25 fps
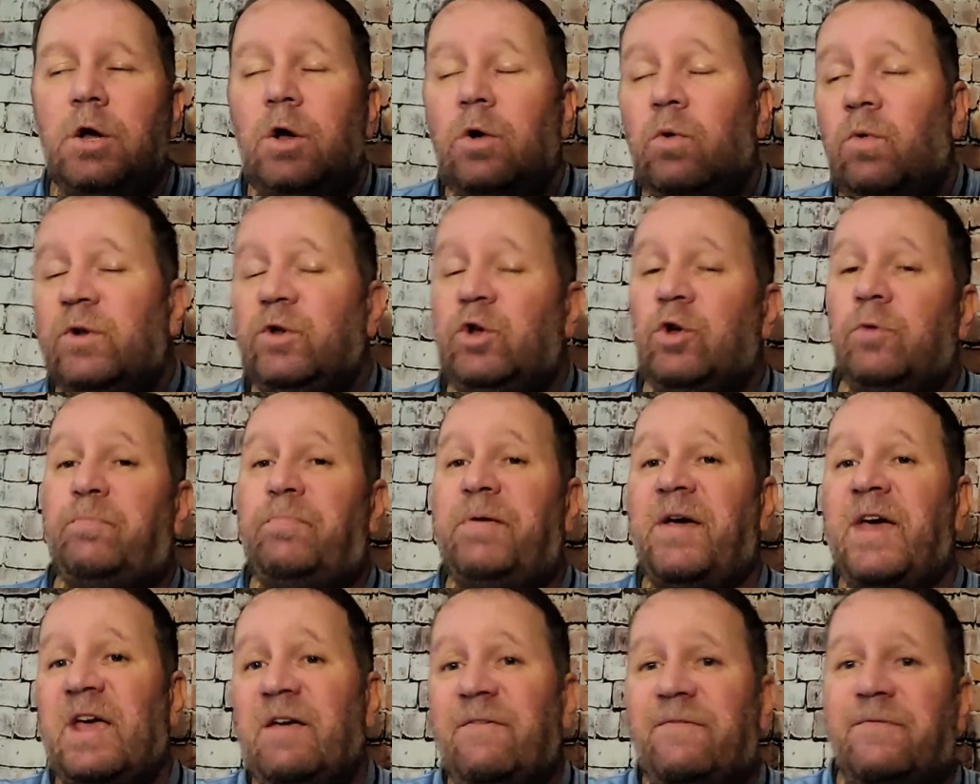When you
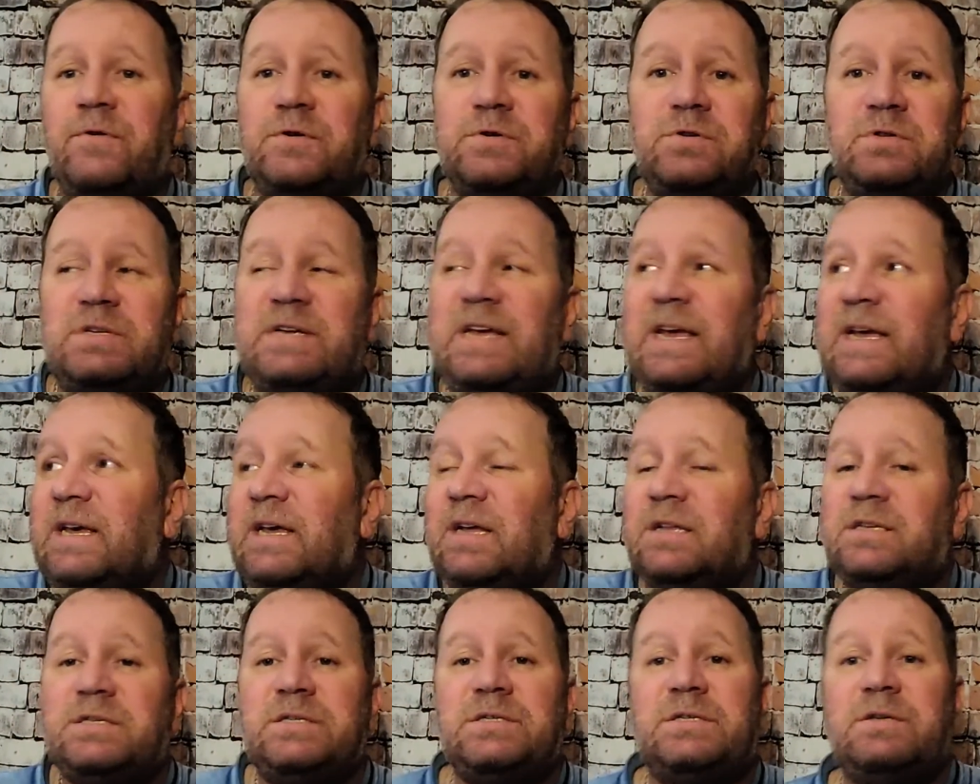pay for
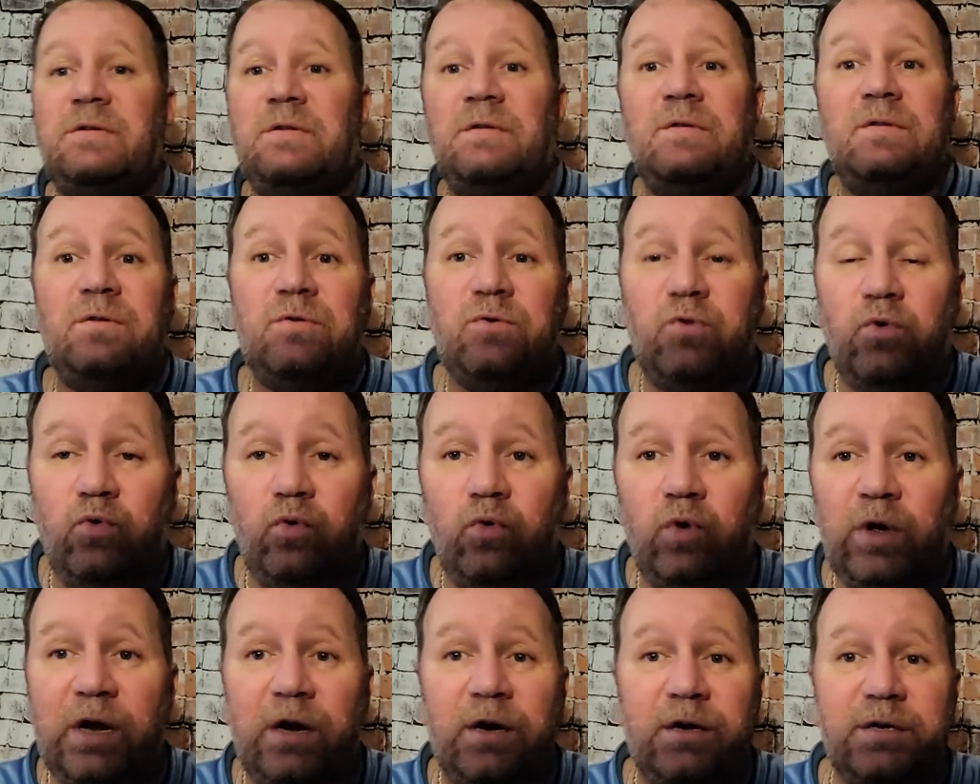tickets 2
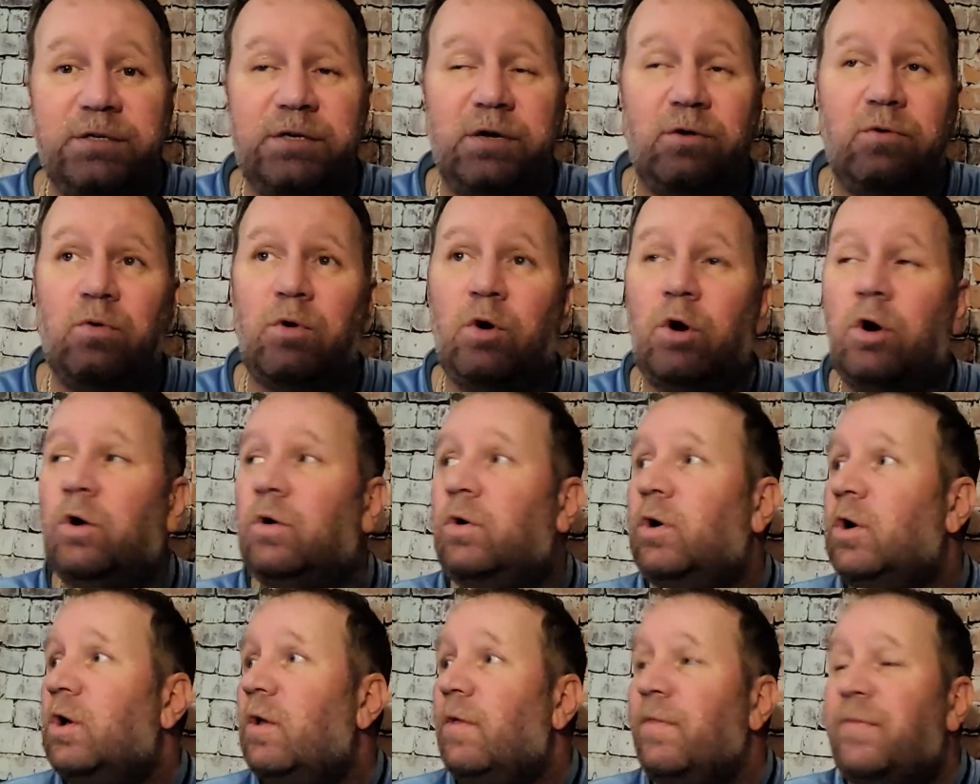years in a
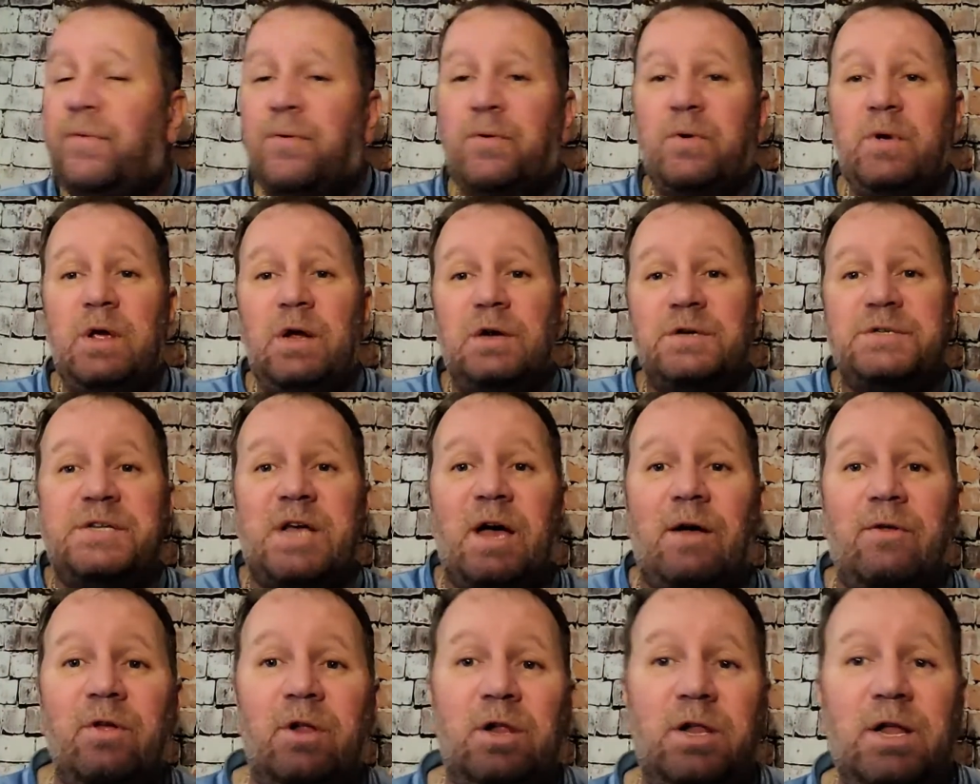row, 3 years
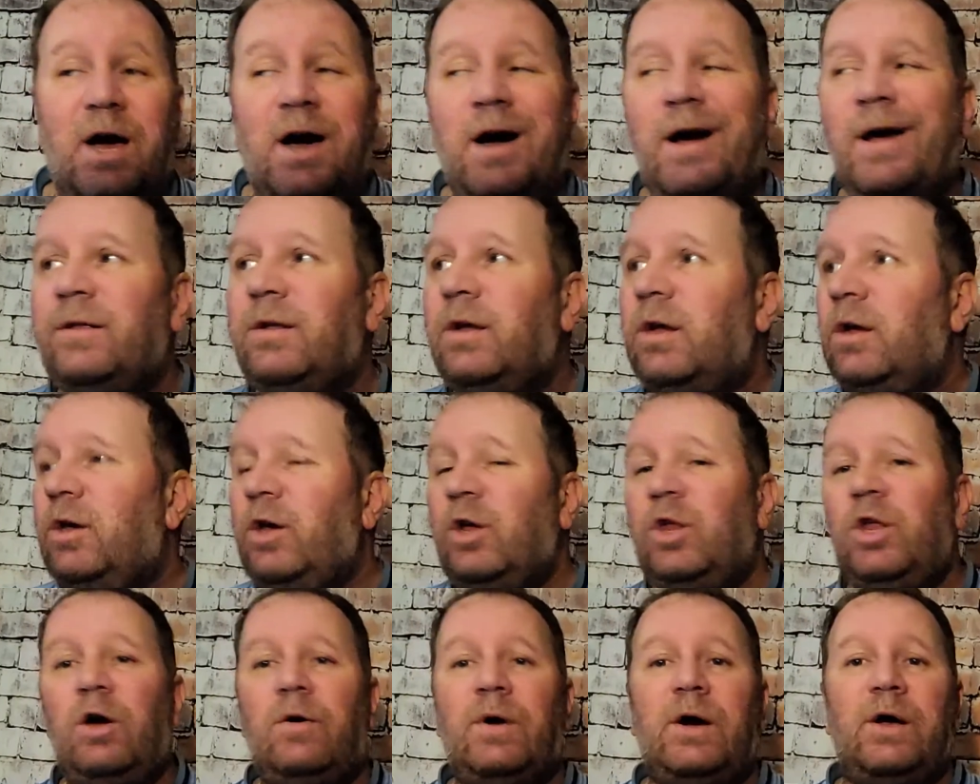down the line,
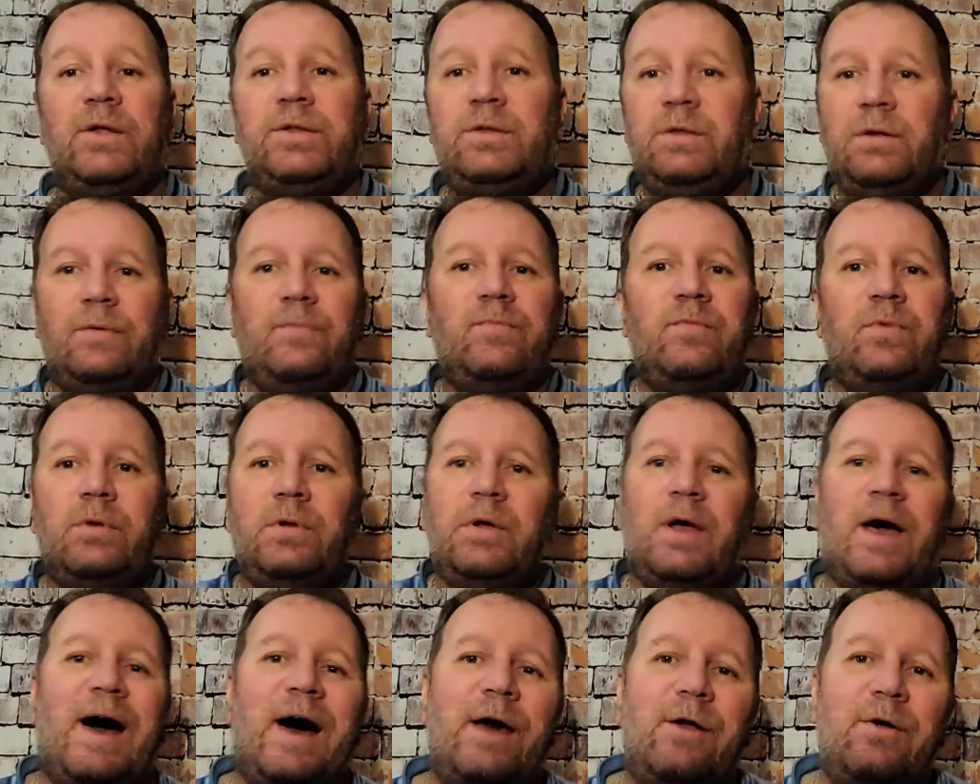you know what?
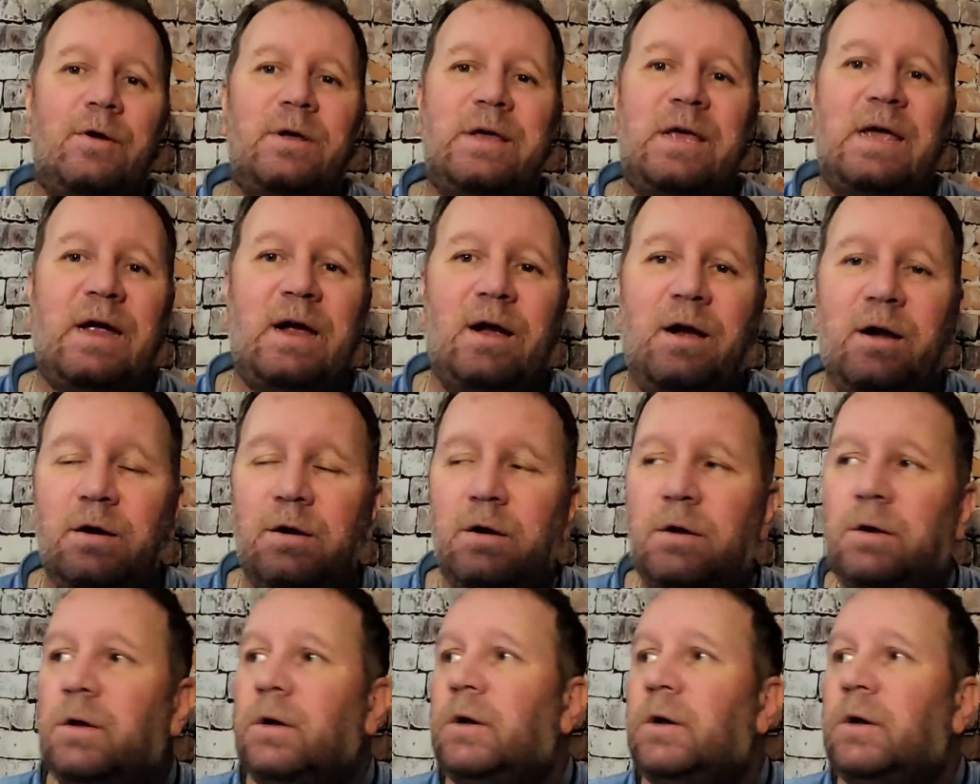I don't care.